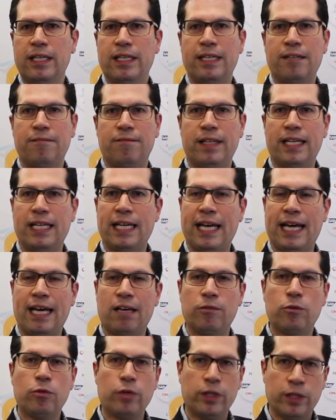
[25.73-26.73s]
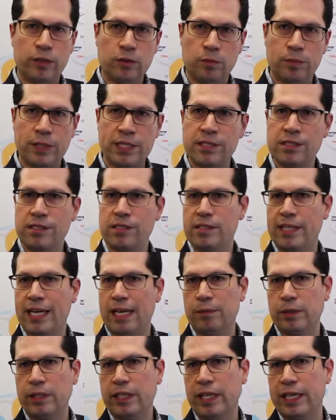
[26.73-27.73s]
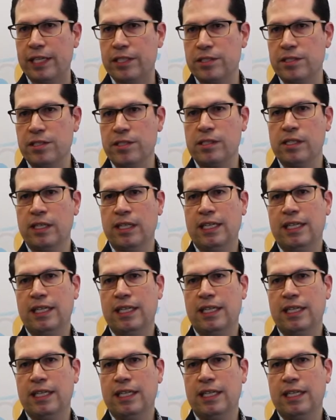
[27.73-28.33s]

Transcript: if they have critical business applications